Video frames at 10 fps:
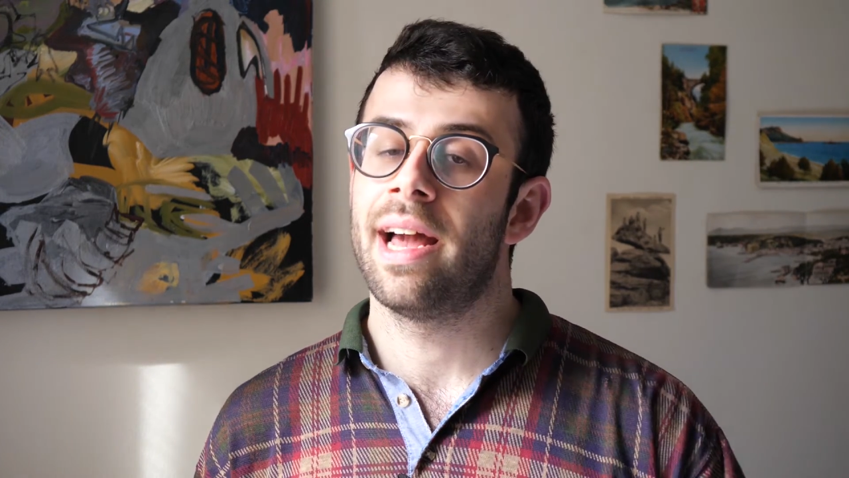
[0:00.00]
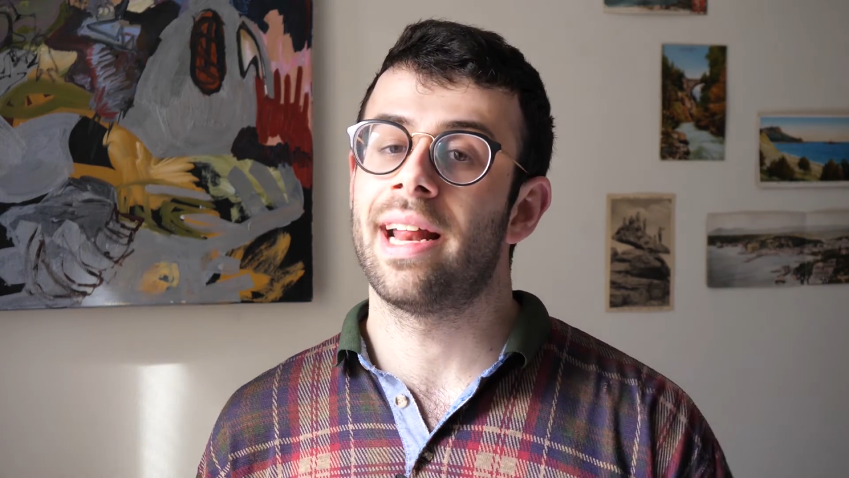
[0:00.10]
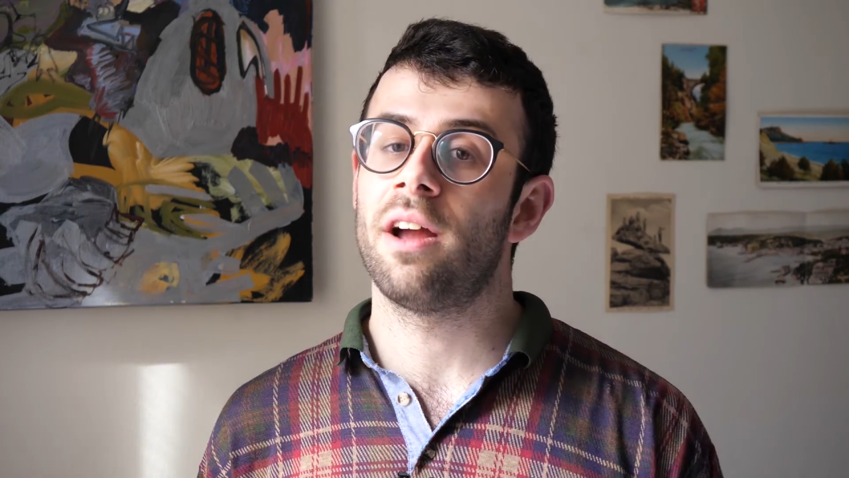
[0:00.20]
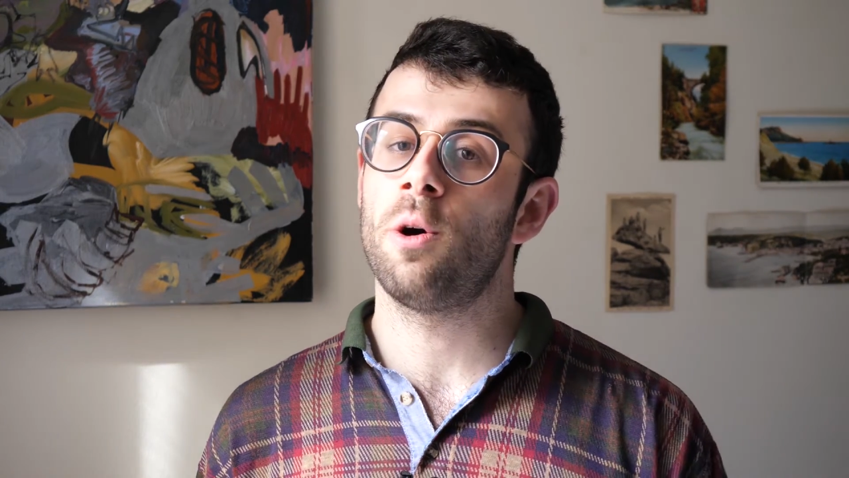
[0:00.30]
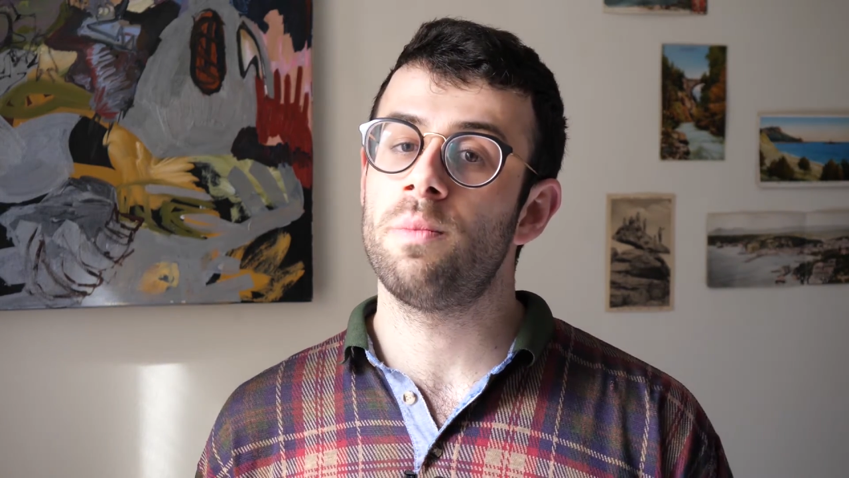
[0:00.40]

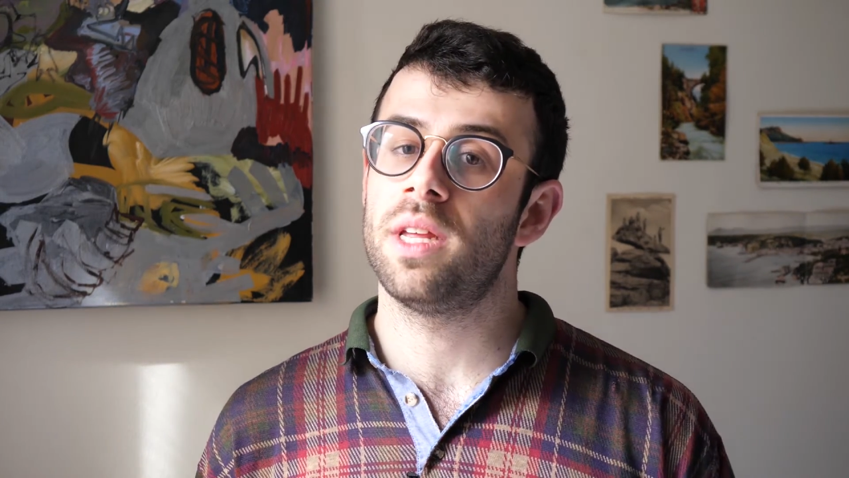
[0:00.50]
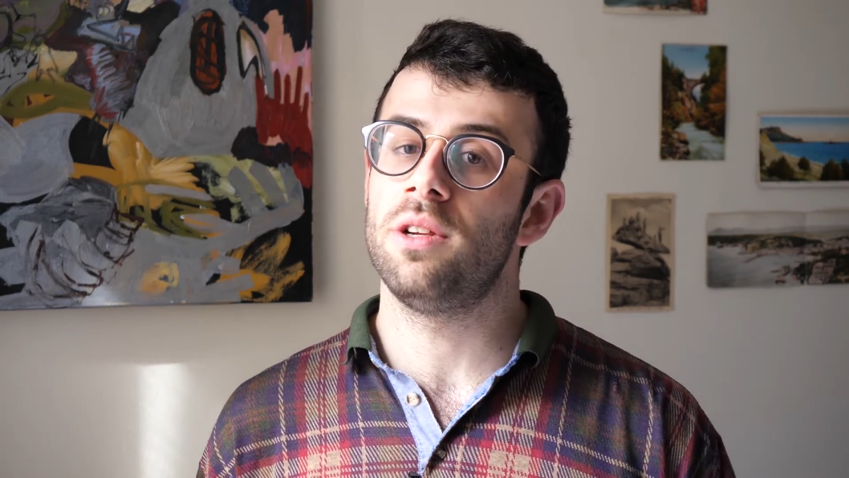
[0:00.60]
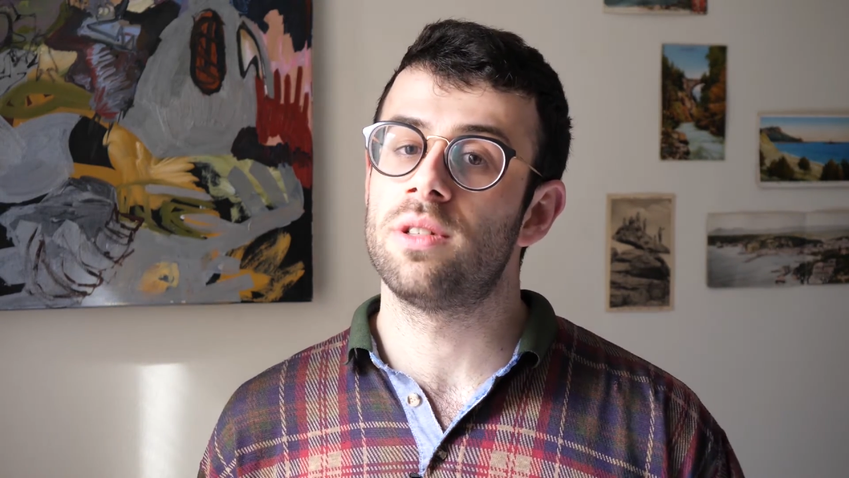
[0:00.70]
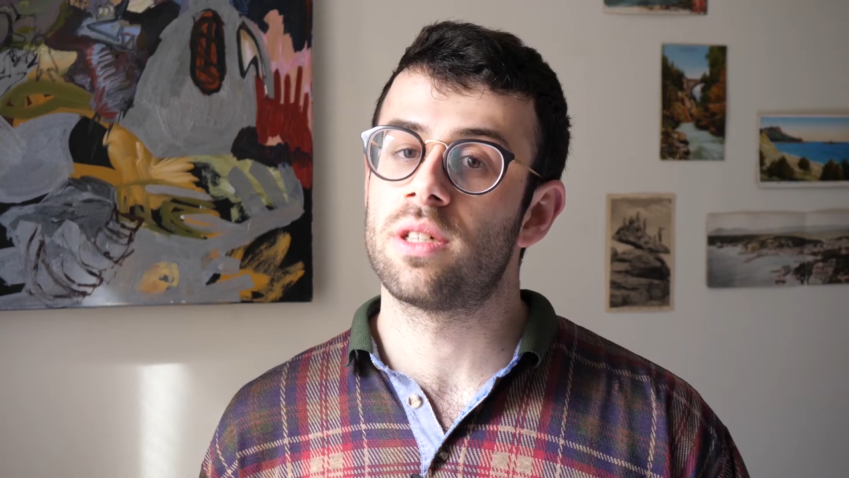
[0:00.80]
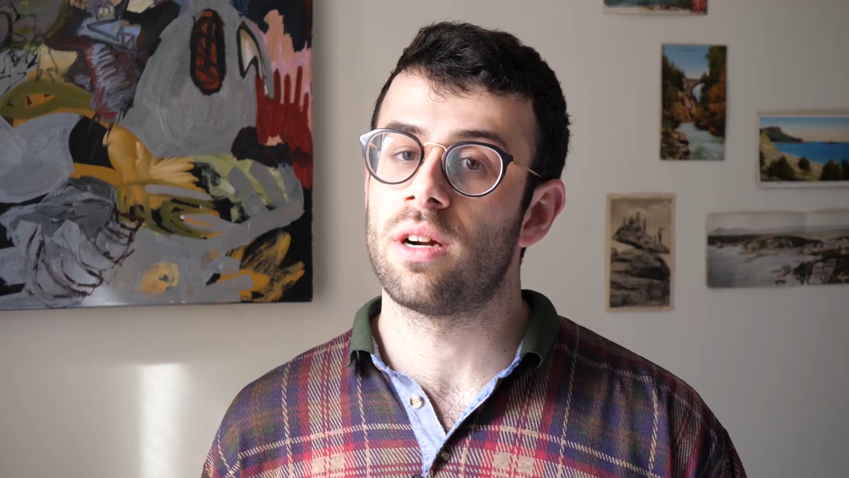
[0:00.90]
and I hope
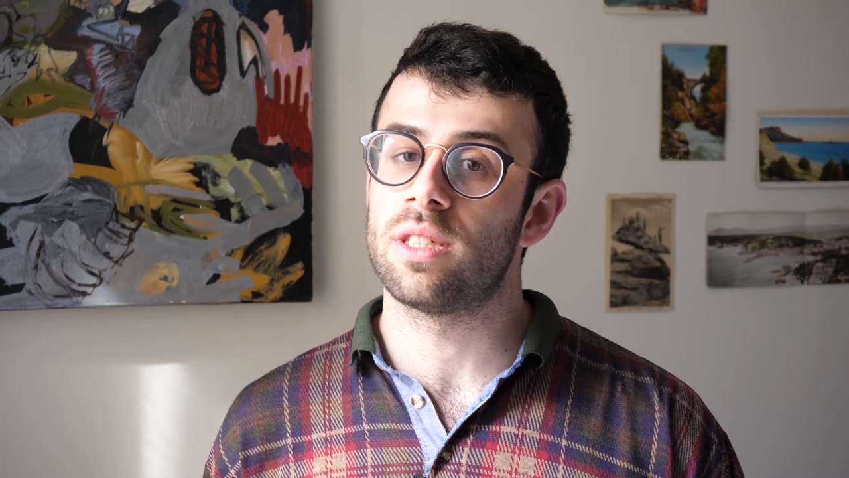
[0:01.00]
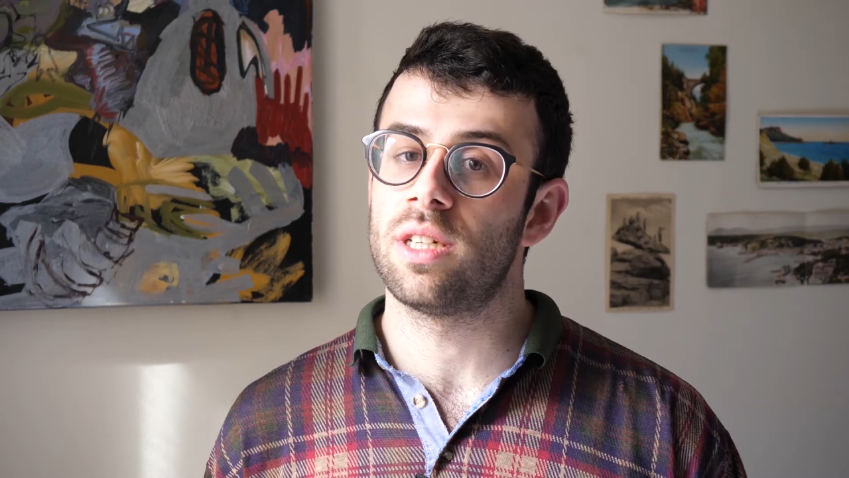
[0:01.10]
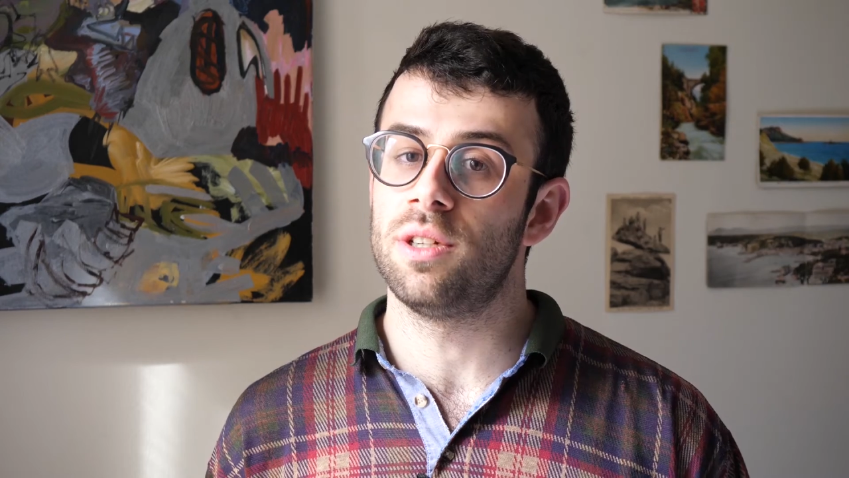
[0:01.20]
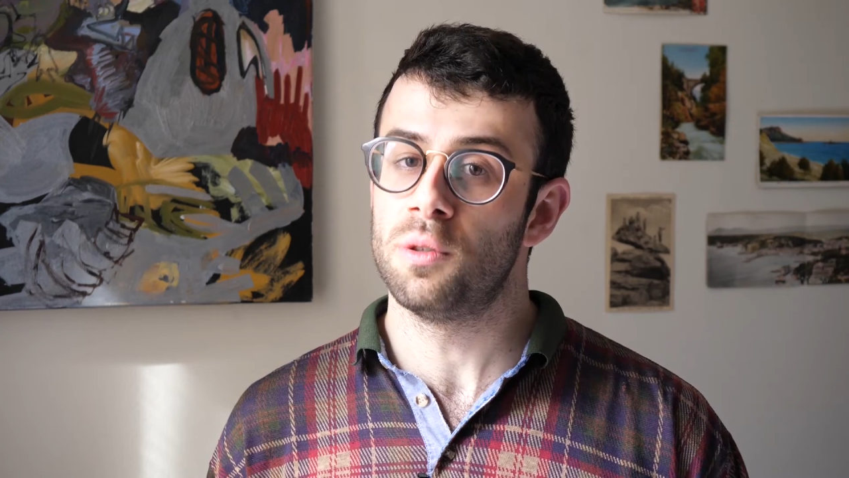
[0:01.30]
that you start to